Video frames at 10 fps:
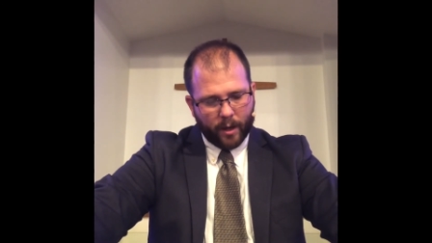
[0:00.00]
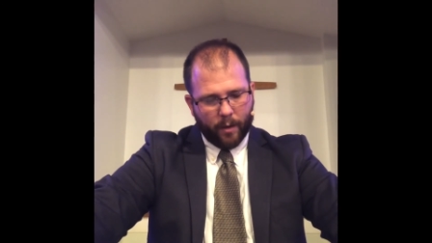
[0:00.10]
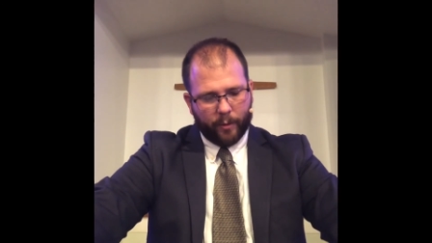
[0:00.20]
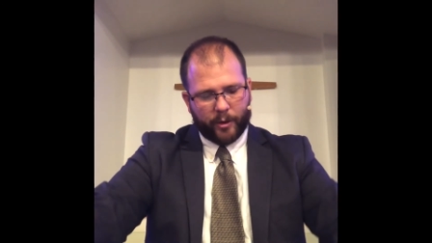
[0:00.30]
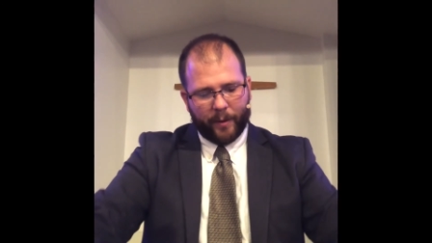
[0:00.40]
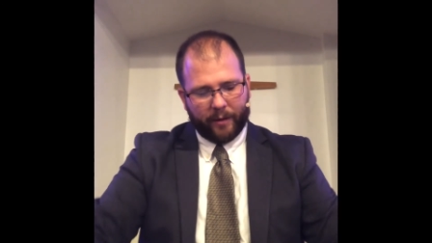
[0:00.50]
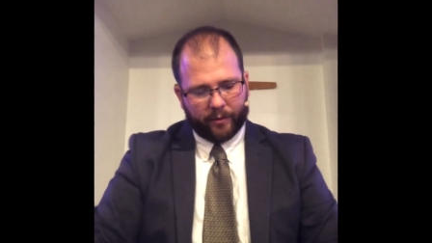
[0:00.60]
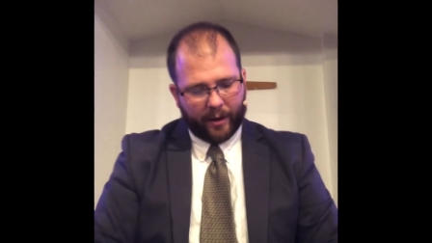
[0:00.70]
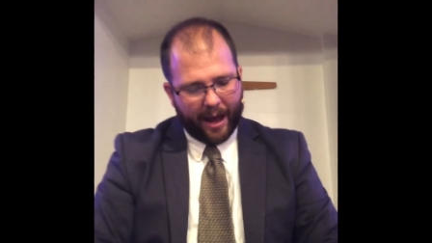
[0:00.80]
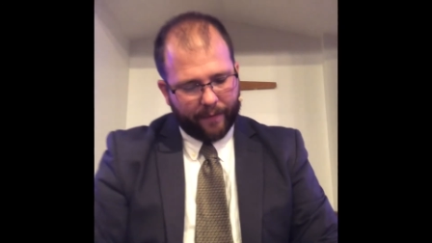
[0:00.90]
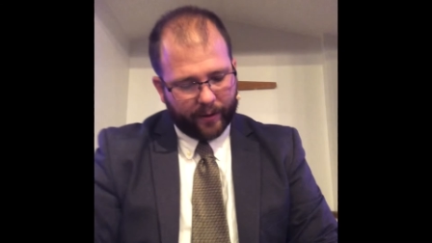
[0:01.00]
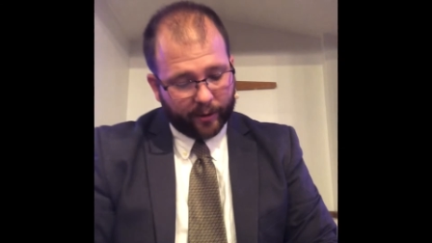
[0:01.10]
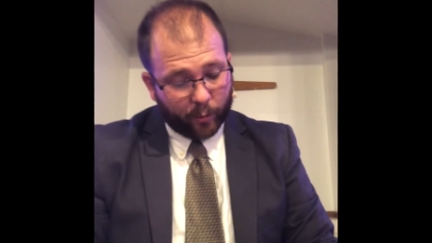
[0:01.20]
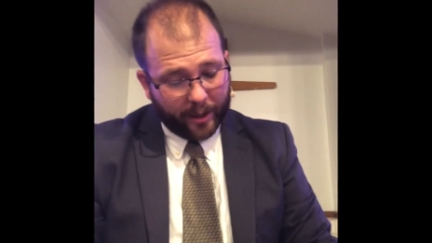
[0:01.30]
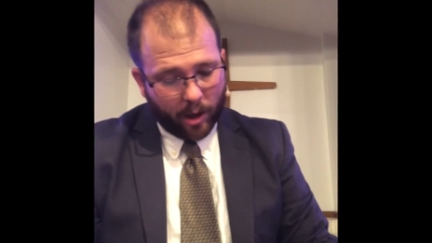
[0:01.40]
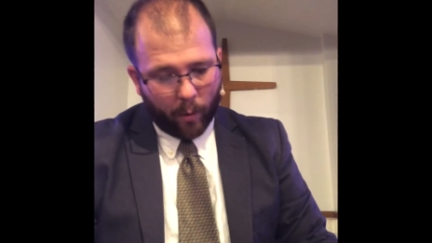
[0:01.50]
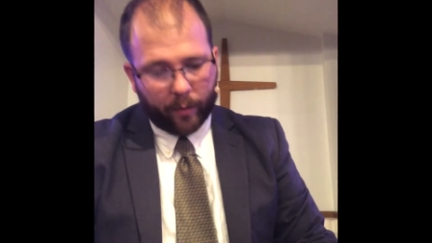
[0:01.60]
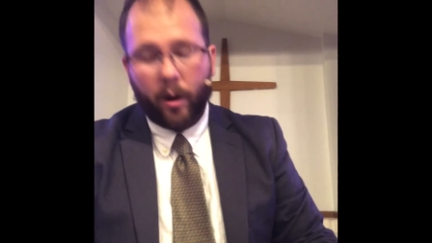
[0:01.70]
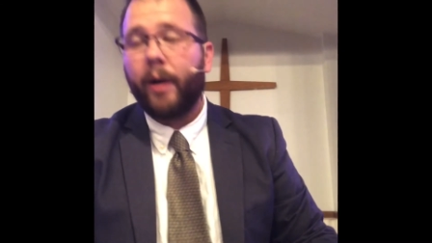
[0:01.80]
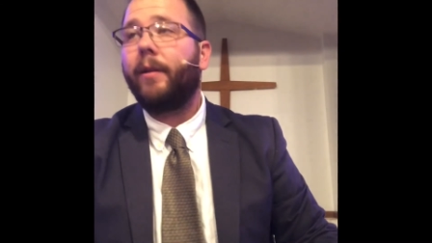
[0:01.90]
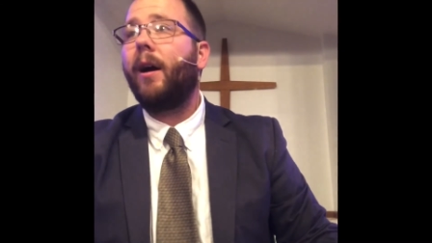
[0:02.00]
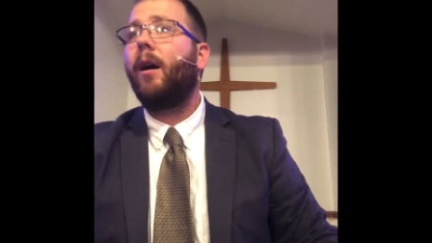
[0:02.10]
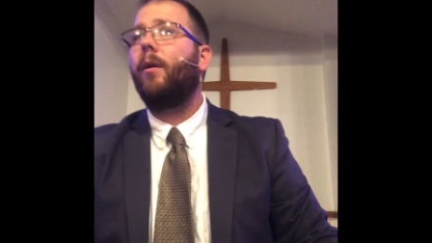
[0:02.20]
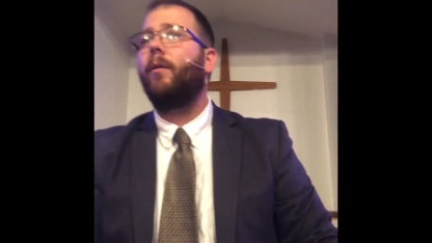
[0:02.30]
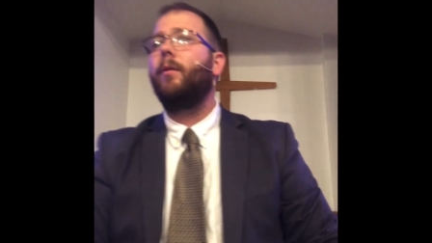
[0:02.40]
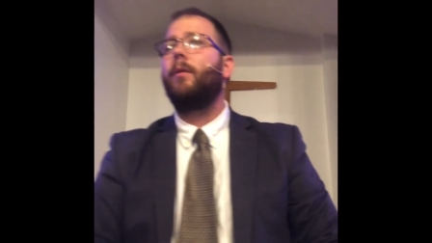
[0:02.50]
Which means that heaven as we know it right now